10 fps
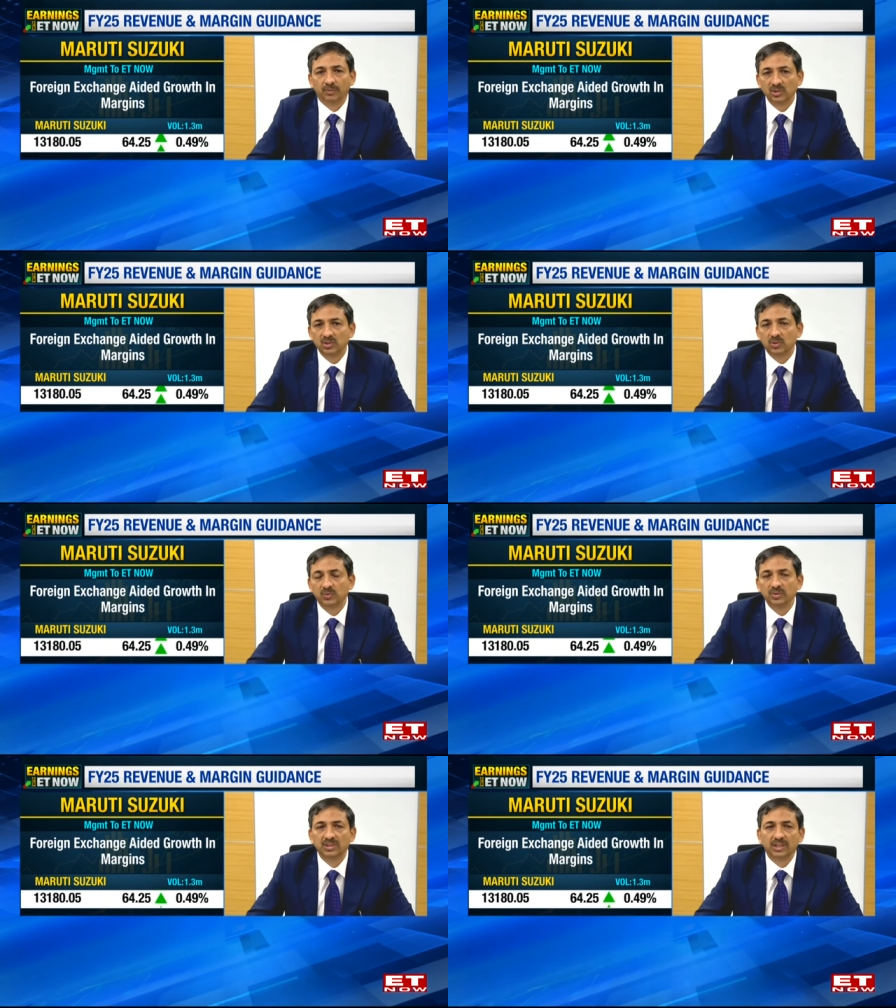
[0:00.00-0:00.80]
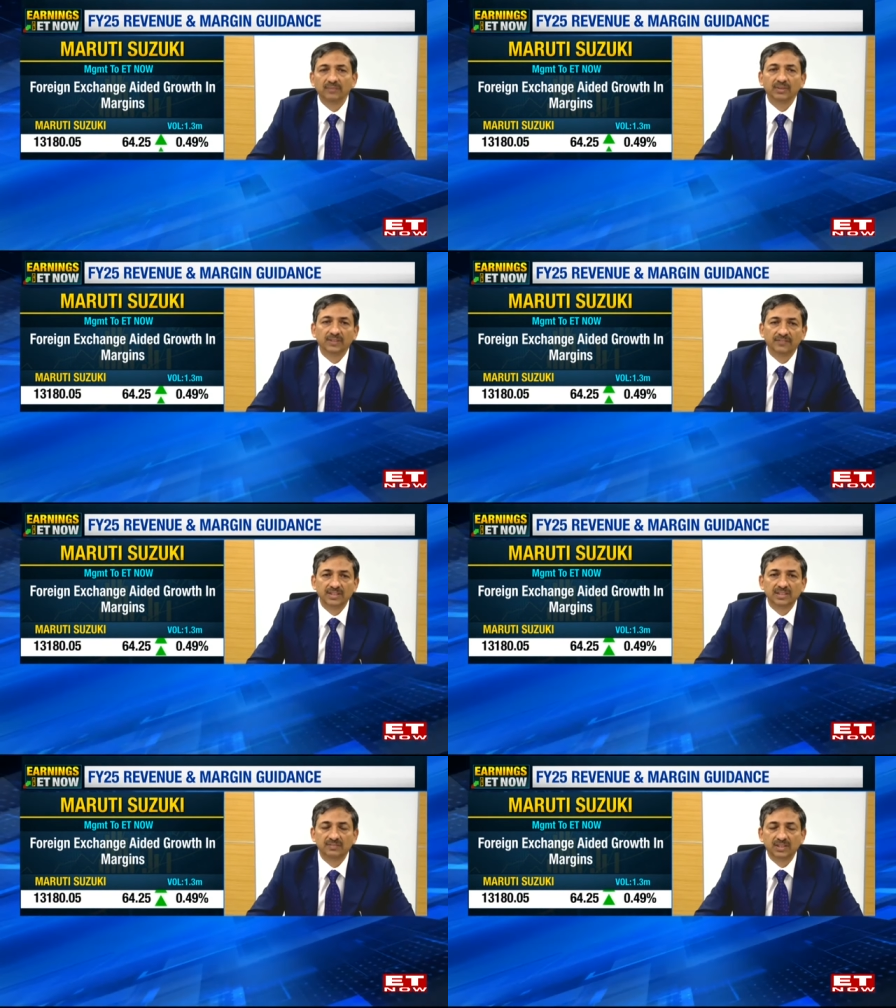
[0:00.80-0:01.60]
monsoons and with the
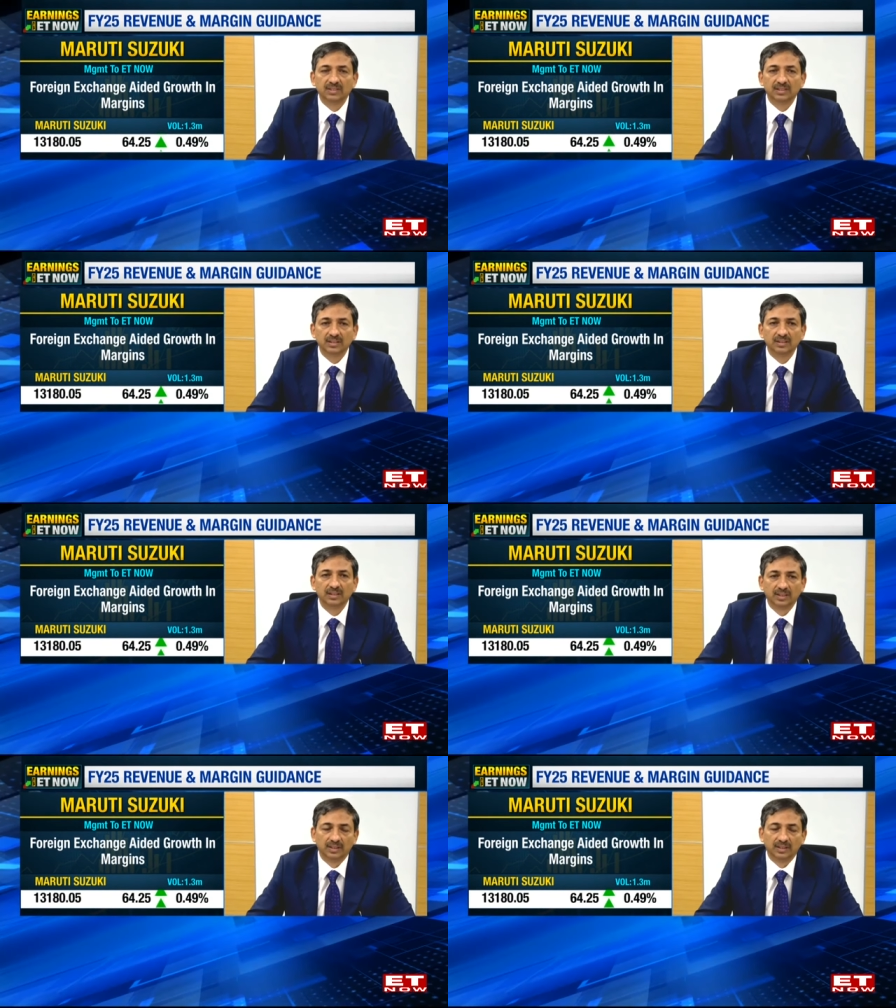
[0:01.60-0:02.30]
festive season,